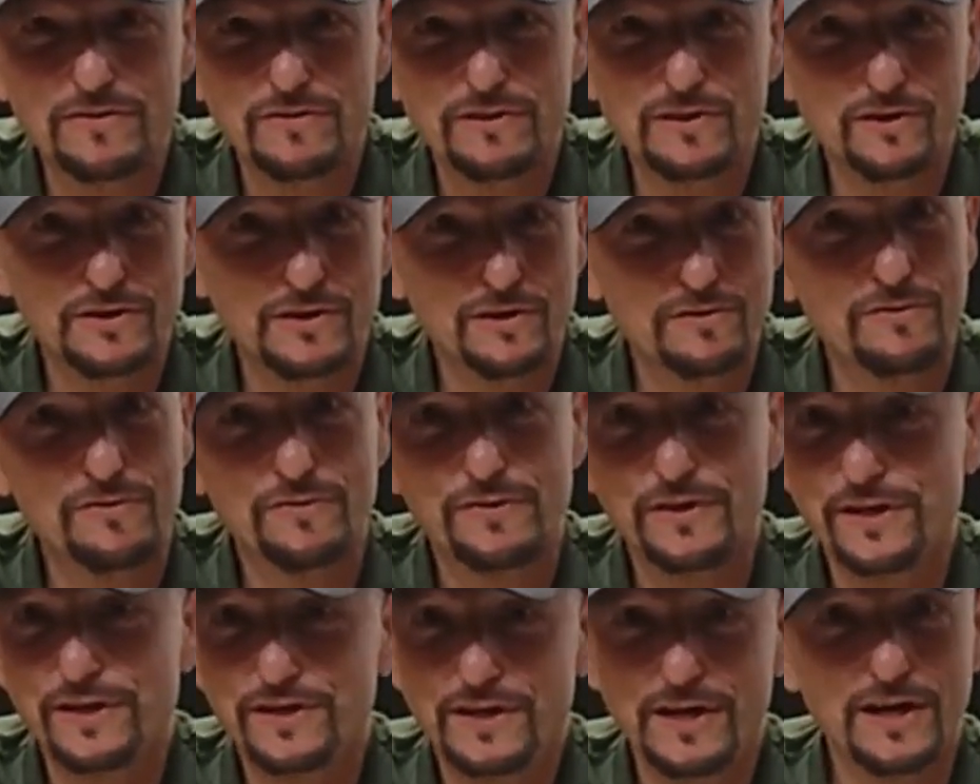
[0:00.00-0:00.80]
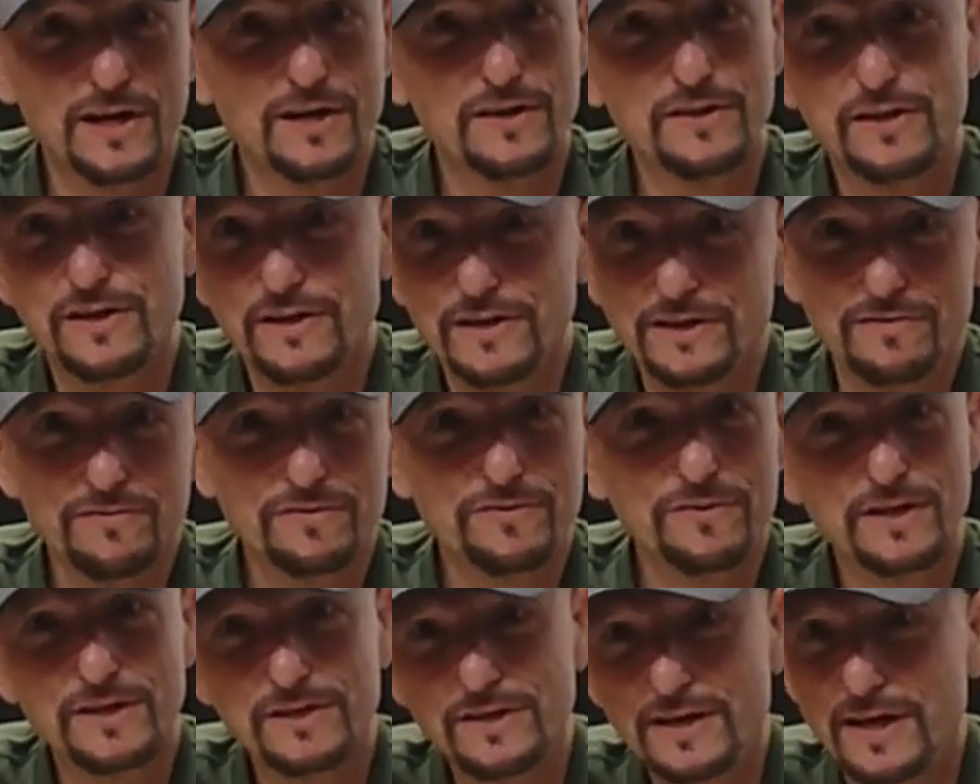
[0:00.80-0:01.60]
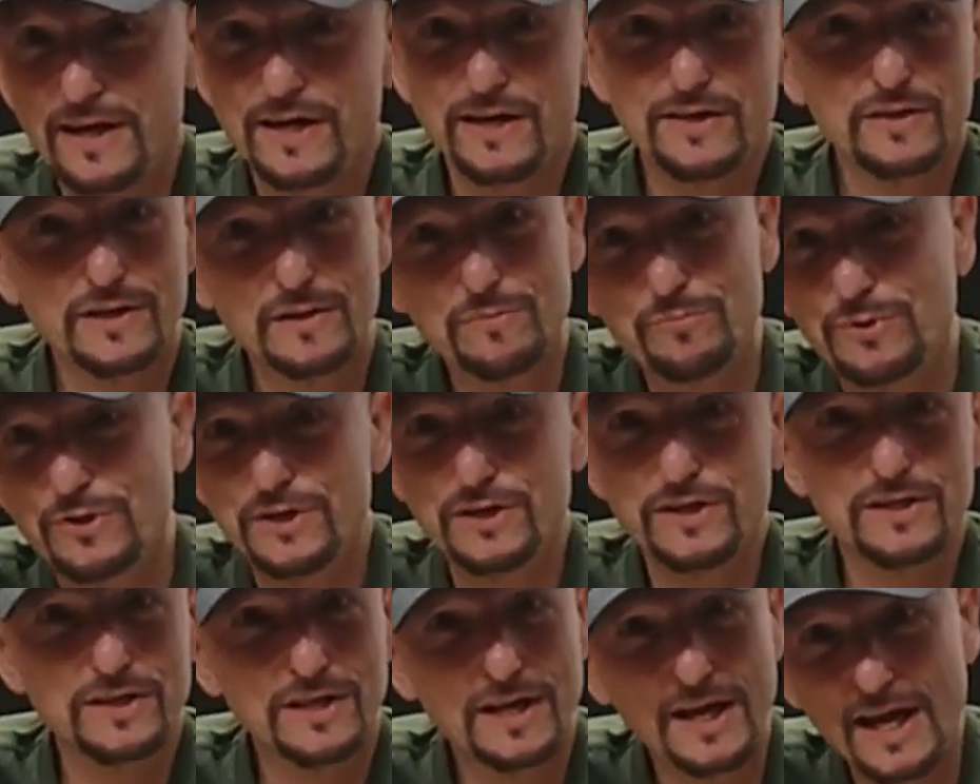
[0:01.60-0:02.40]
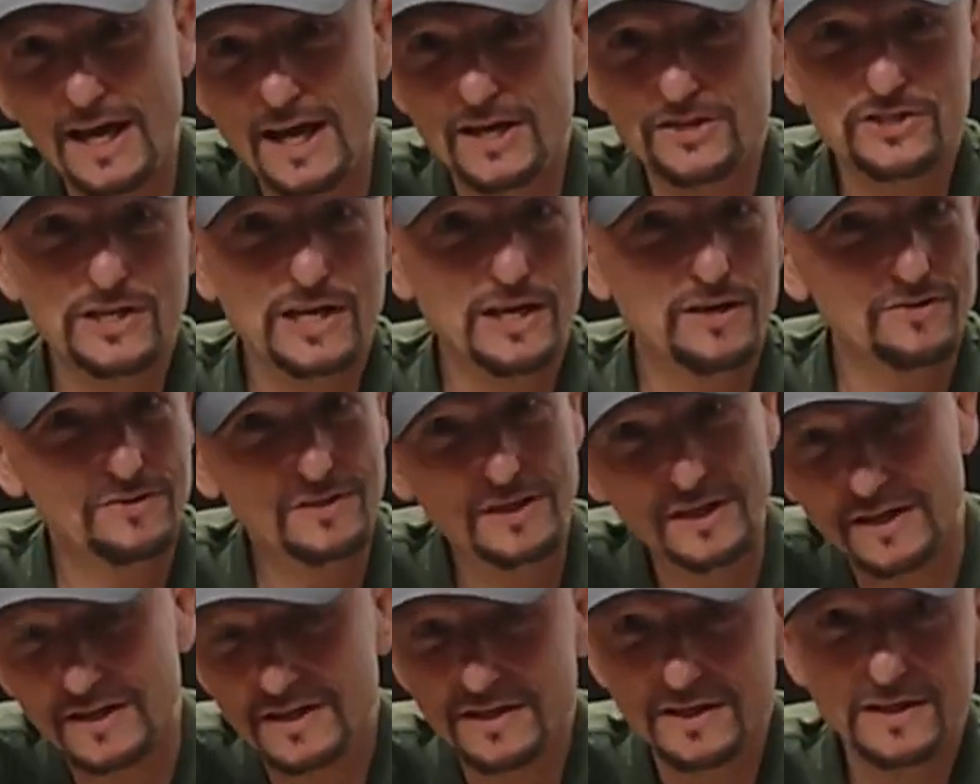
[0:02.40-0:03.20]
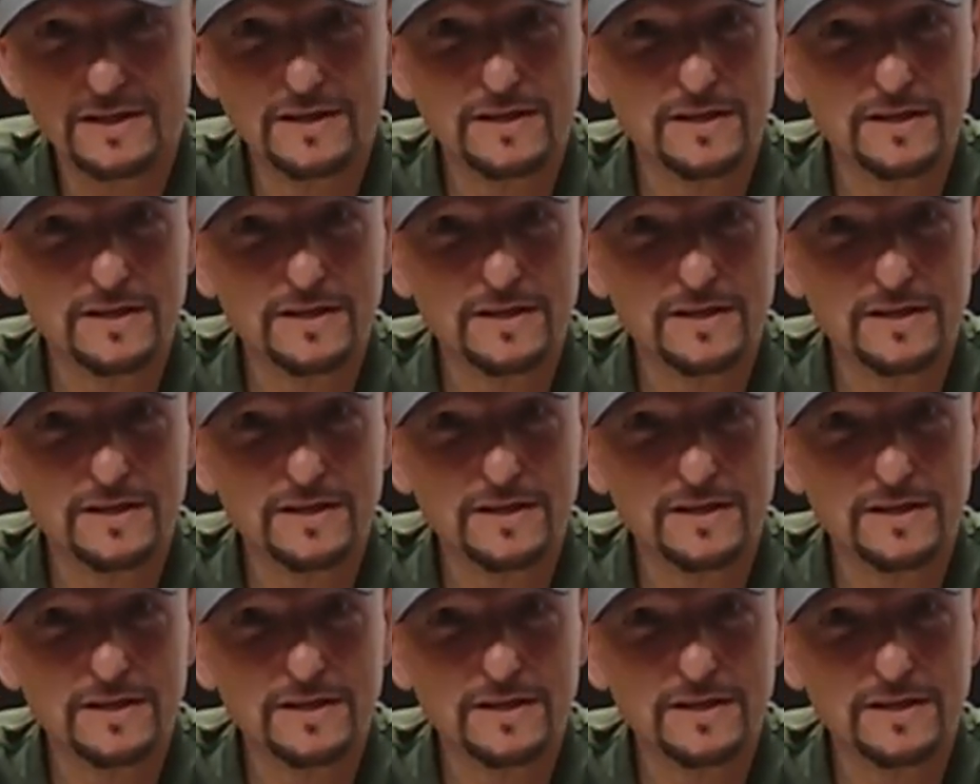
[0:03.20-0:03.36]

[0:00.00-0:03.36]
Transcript: they live and they die and they live and they die and they breed and they hatch out and